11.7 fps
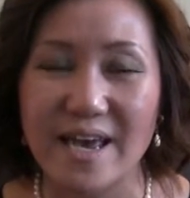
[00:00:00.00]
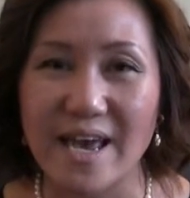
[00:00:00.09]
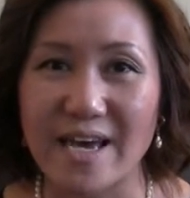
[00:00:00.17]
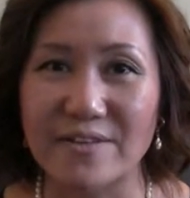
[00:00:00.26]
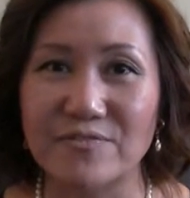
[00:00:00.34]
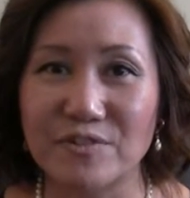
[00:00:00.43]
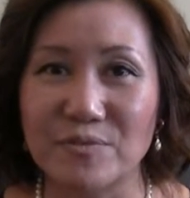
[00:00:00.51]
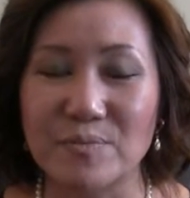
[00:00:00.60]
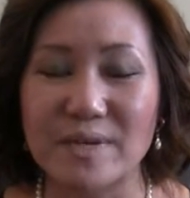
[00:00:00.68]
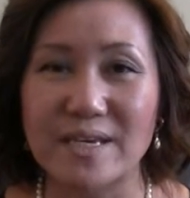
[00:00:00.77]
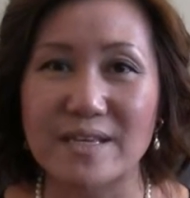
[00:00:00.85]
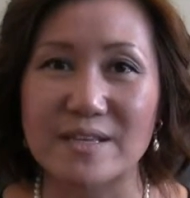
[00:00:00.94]
And for
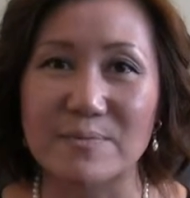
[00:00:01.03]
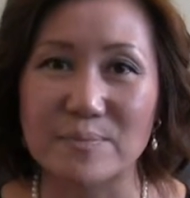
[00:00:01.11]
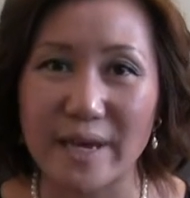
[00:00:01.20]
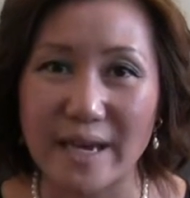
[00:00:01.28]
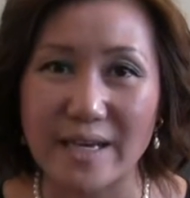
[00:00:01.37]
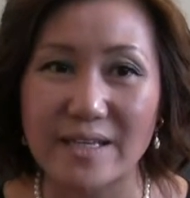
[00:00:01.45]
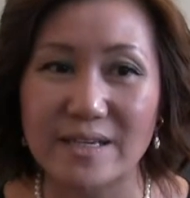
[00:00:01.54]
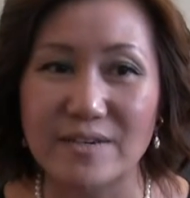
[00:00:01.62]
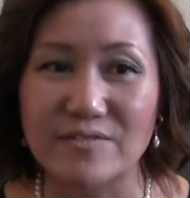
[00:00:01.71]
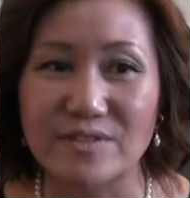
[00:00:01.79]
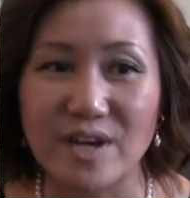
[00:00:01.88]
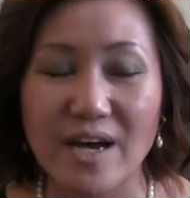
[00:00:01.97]
me, the pain
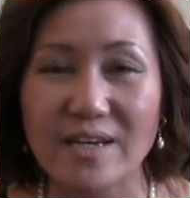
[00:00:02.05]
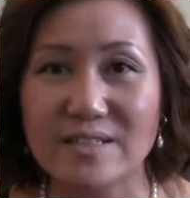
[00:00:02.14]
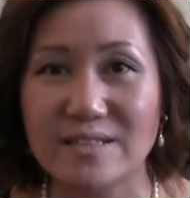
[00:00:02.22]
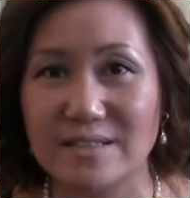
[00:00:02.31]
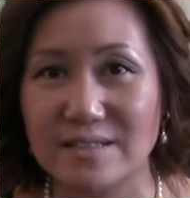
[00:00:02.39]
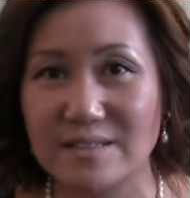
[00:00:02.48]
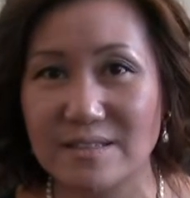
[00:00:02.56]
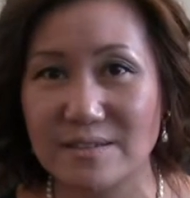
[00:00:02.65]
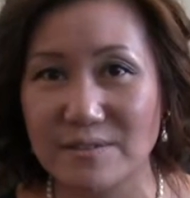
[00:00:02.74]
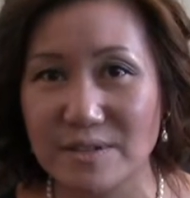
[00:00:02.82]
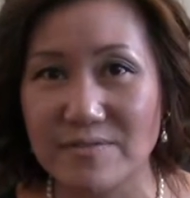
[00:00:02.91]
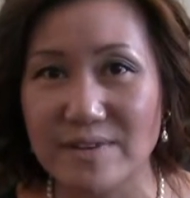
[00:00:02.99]
of not
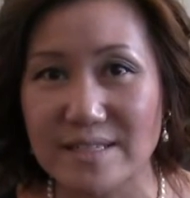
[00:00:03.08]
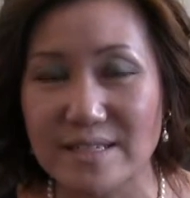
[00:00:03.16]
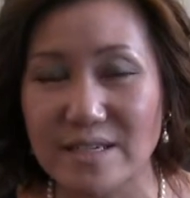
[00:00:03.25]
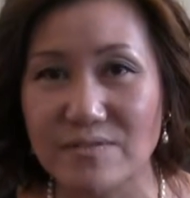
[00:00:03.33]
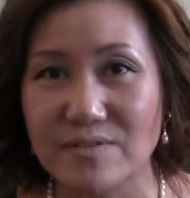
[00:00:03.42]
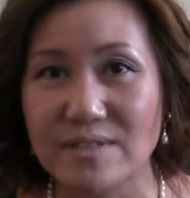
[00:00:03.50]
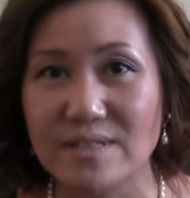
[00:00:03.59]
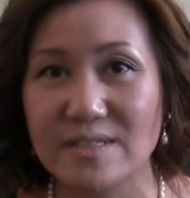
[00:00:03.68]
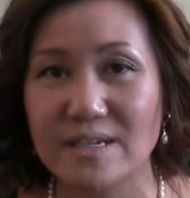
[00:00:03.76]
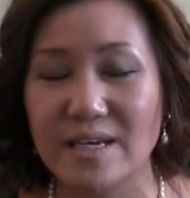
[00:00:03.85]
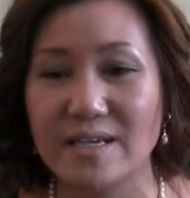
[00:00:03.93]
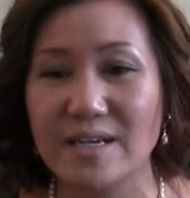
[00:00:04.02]
investing in real
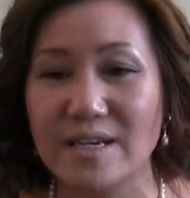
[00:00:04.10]
estate